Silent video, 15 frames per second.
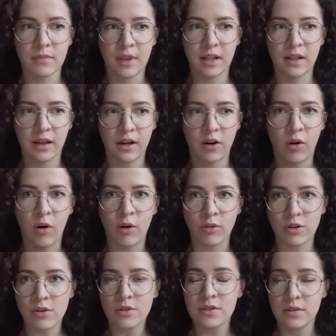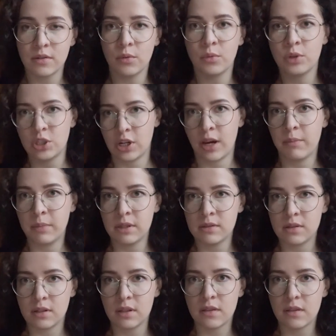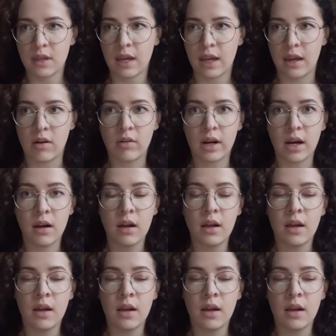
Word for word: like horrors which happened in the area,